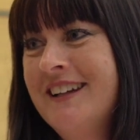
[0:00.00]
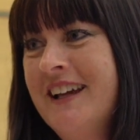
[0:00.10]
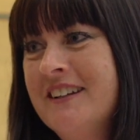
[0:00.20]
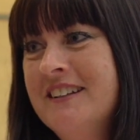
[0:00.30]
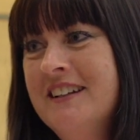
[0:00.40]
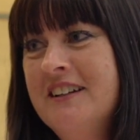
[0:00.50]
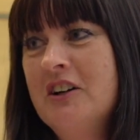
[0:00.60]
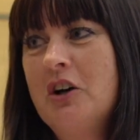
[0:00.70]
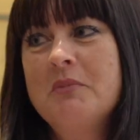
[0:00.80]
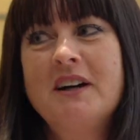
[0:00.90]
And
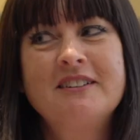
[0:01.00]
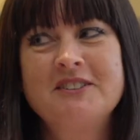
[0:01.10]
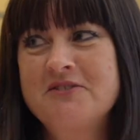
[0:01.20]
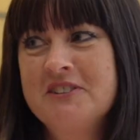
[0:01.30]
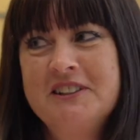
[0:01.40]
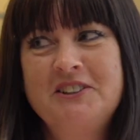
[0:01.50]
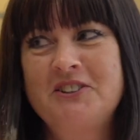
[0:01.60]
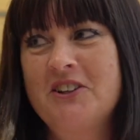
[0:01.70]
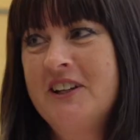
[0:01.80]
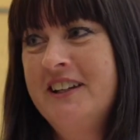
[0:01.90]
Oman is really
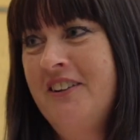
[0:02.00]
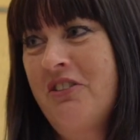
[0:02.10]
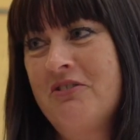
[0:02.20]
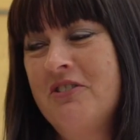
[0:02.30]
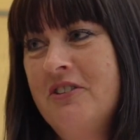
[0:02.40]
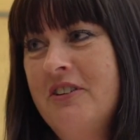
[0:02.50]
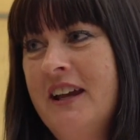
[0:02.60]
shining through,